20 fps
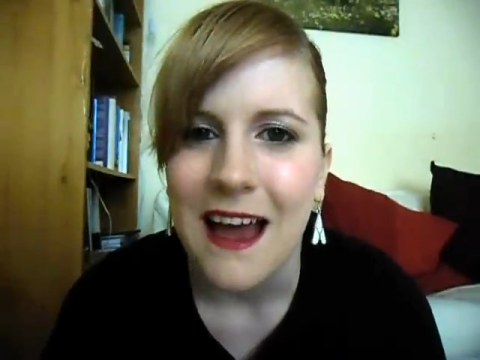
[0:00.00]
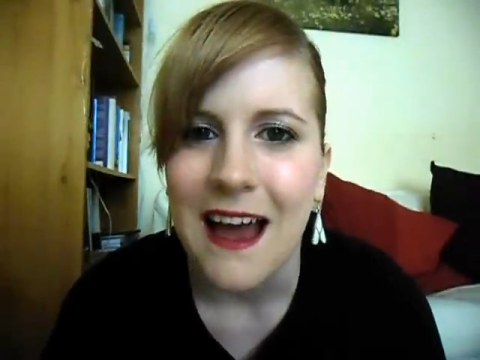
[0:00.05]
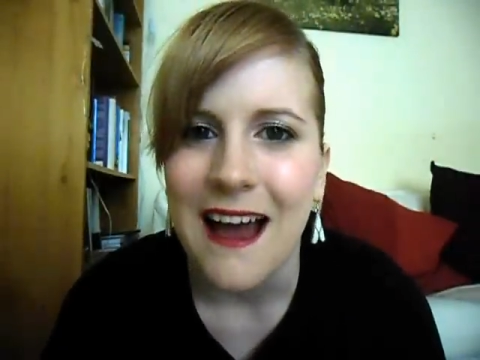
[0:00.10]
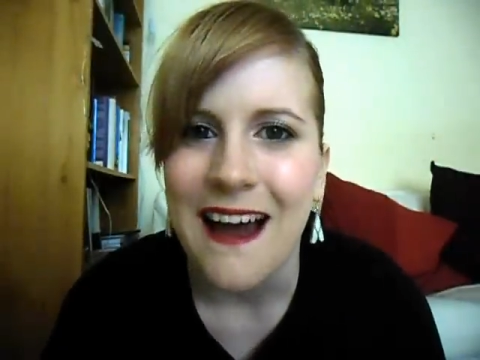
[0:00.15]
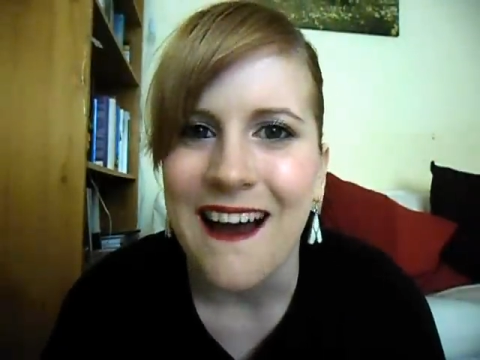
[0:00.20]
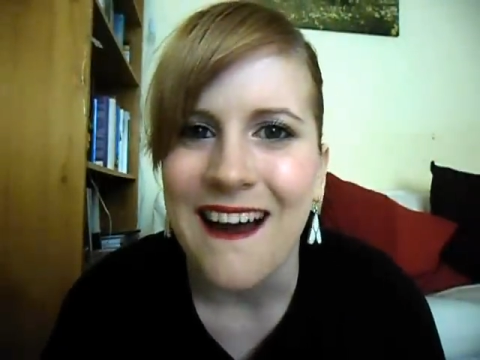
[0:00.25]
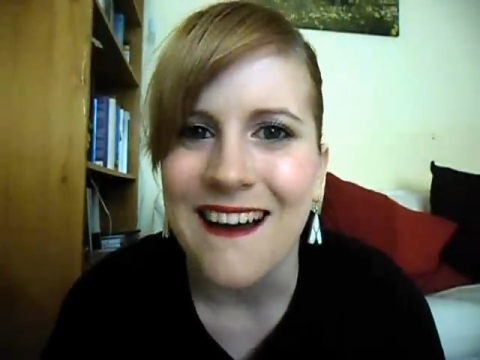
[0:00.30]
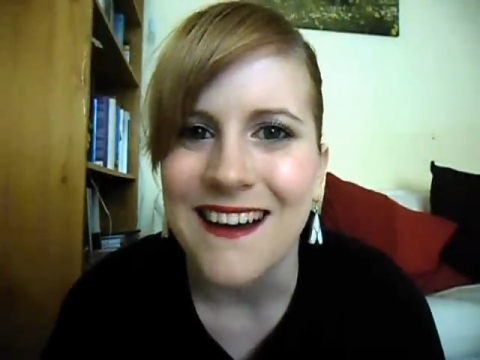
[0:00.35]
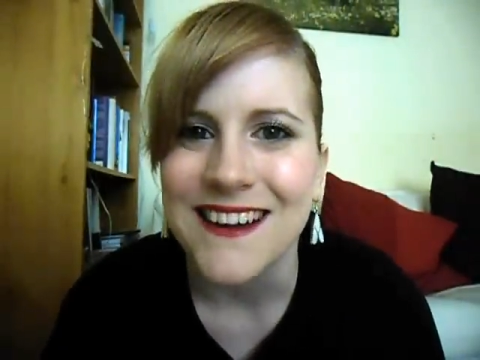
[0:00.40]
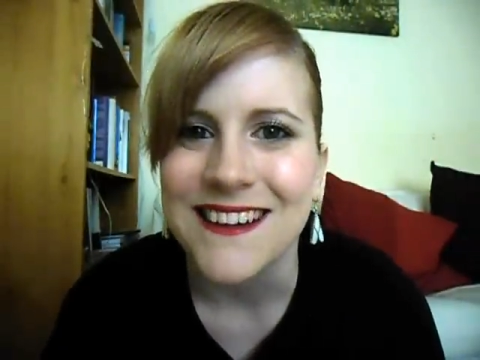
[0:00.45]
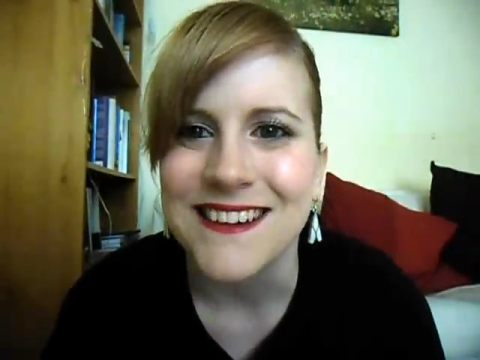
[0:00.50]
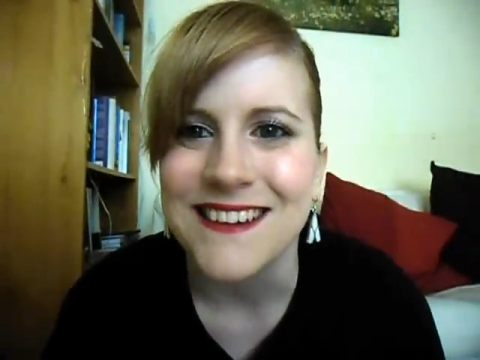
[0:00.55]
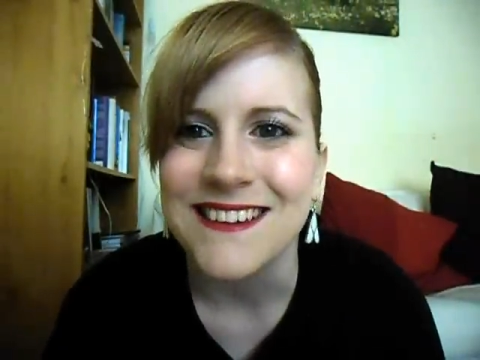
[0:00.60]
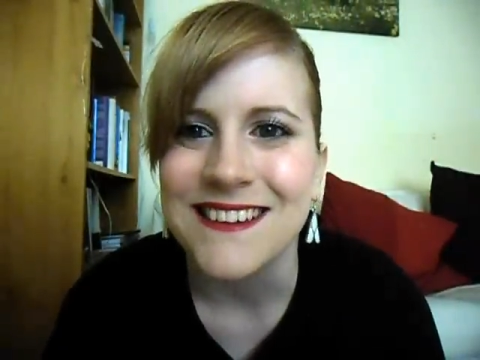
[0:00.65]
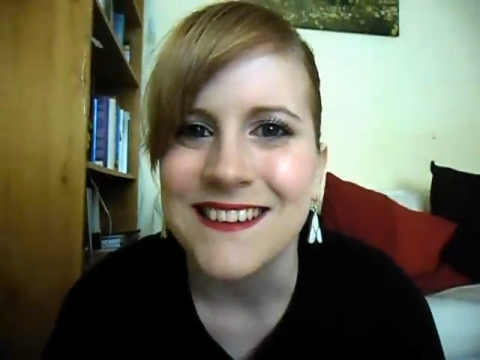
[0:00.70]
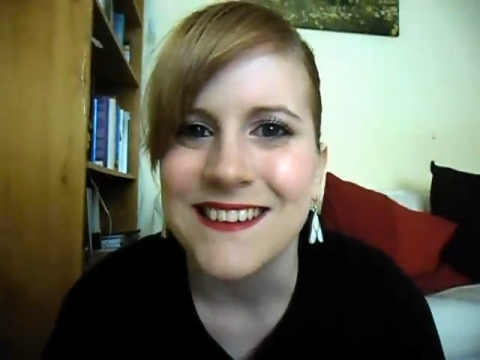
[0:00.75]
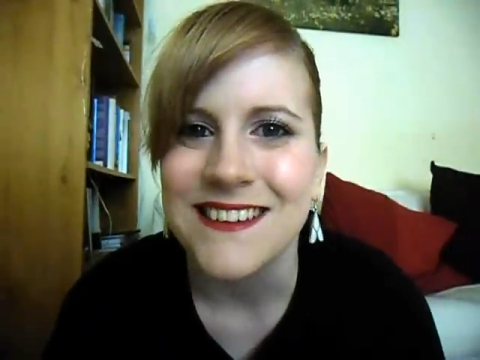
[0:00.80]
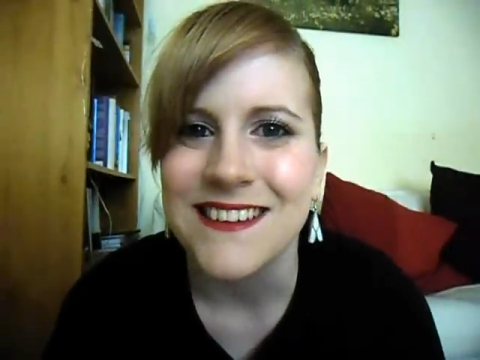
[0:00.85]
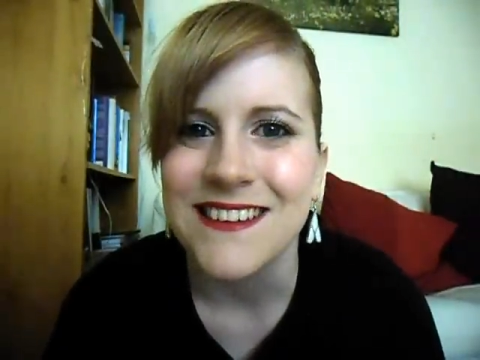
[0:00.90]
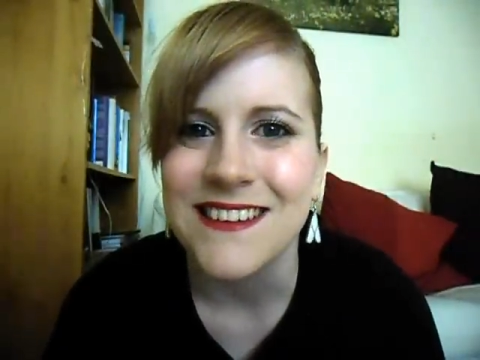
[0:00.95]

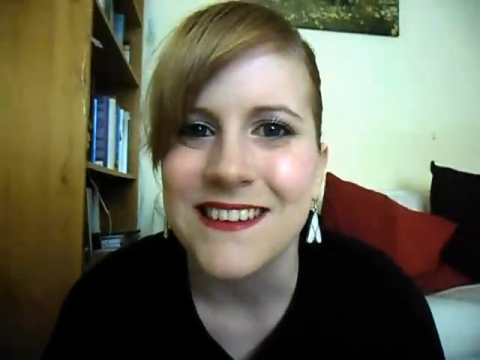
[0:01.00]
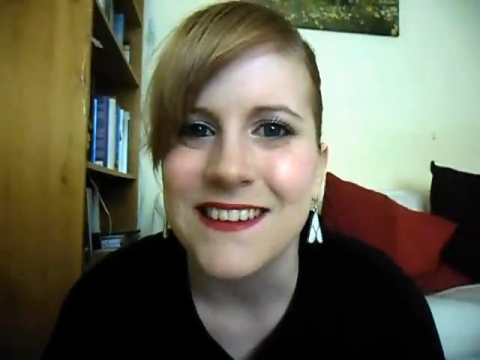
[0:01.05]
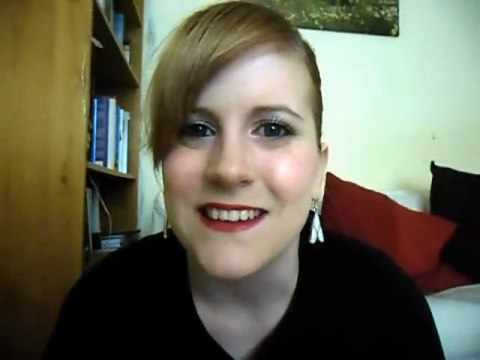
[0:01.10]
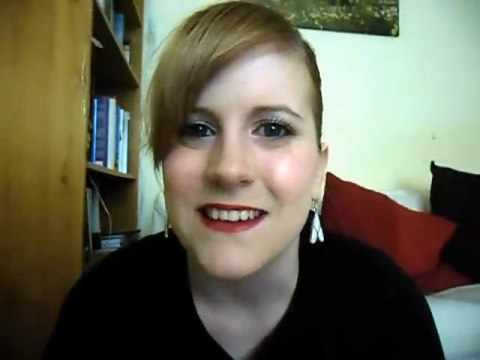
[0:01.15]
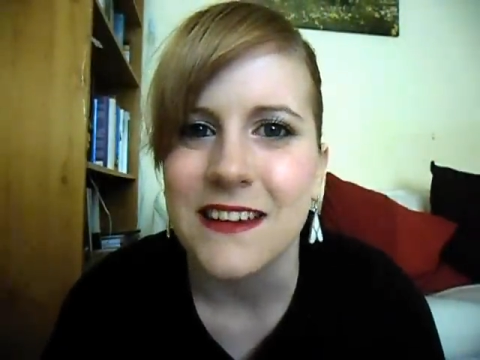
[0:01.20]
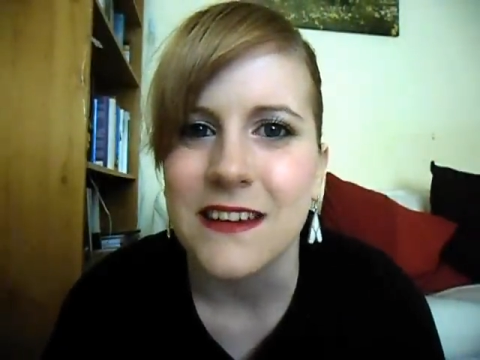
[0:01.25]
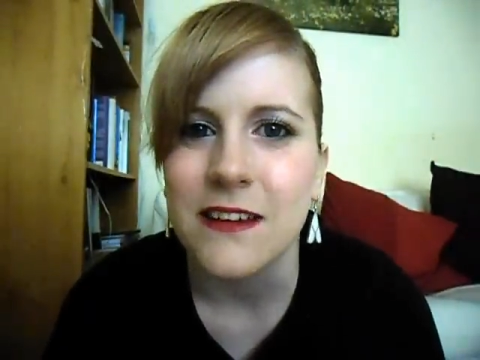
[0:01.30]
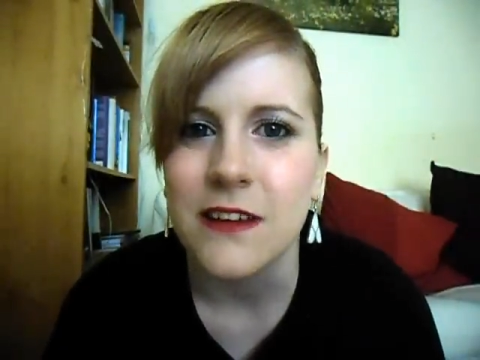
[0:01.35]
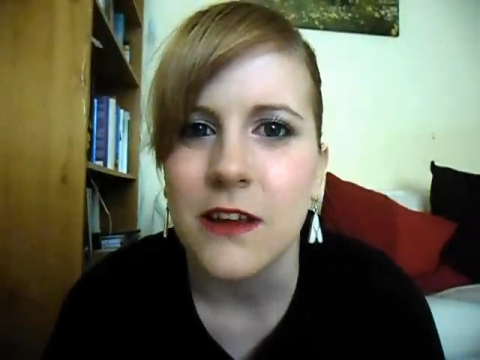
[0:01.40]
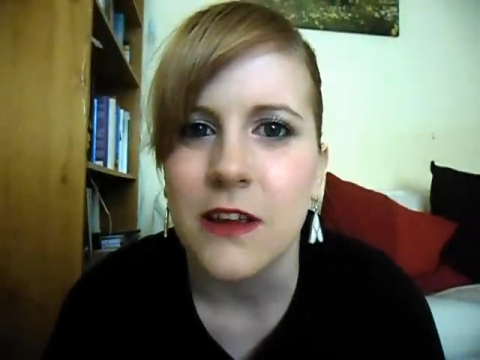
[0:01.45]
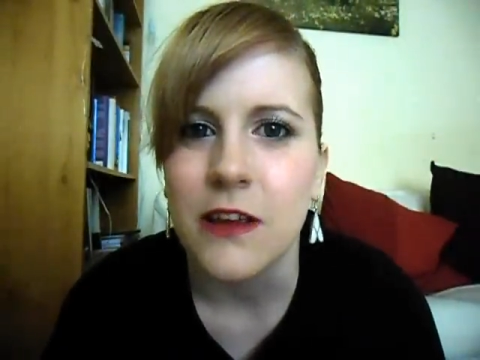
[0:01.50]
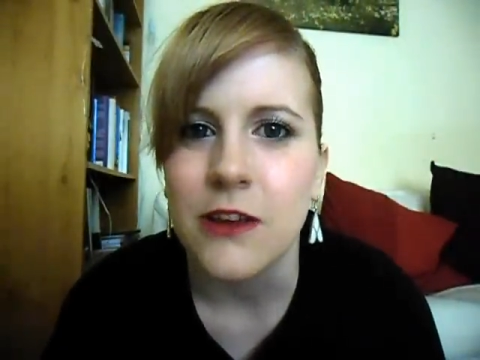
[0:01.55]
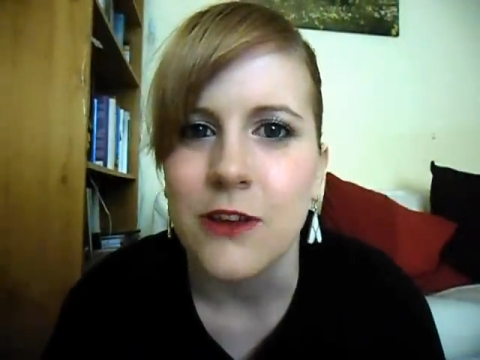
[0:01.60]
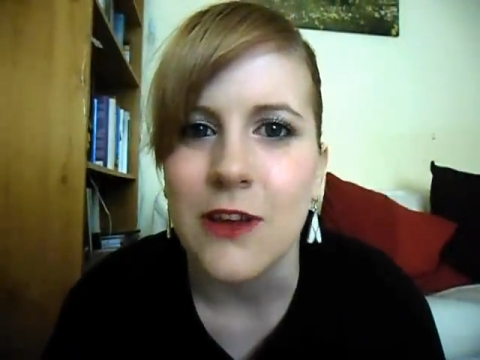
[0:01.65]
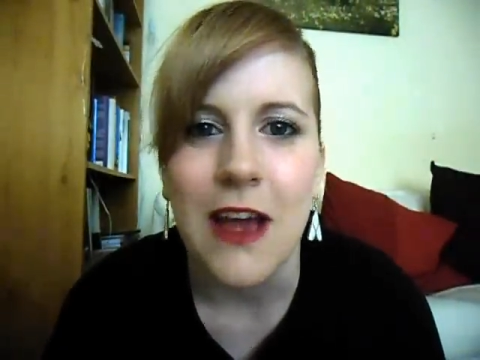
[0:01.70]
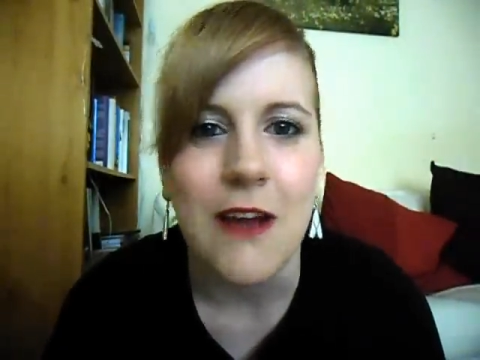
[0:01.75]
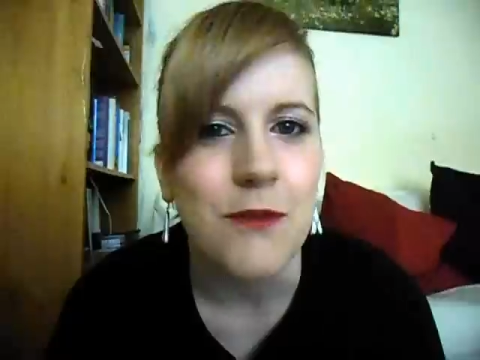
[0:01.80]
And to